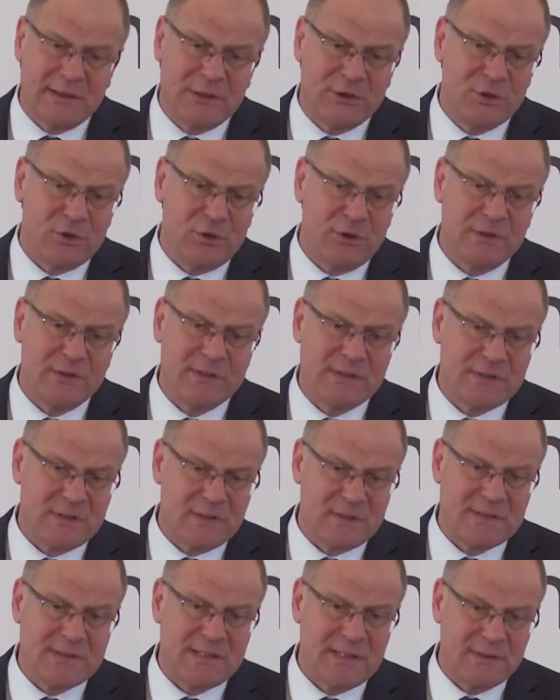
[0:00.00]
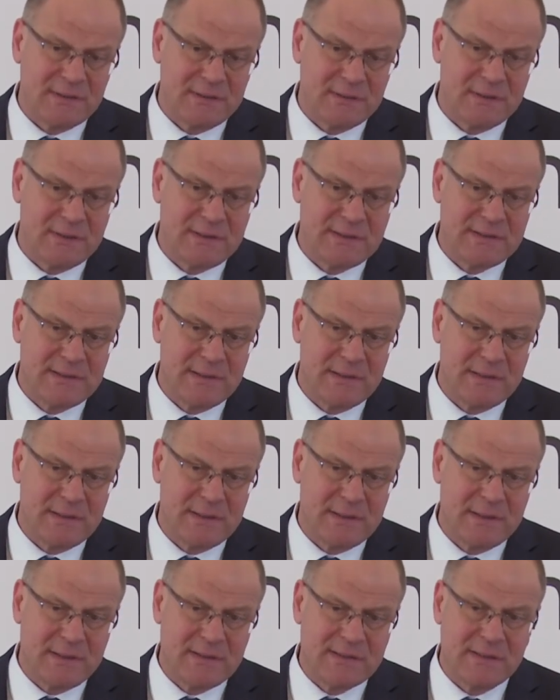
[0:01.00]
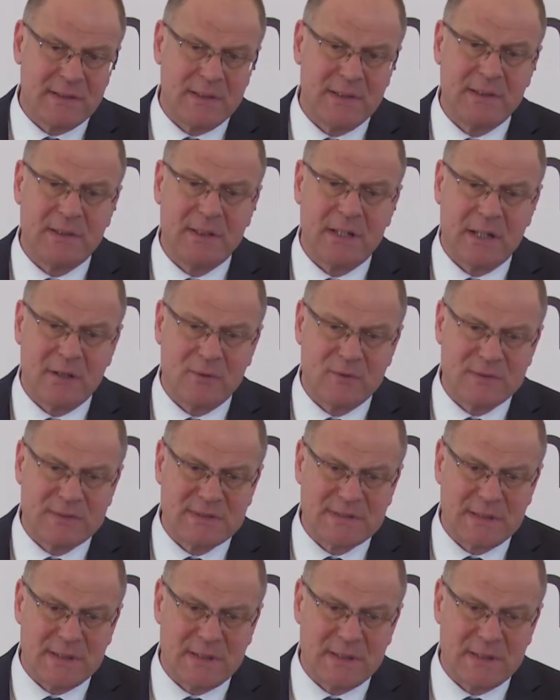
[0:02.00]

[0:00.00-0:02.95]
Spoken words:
the Joint Research Center, is the in-house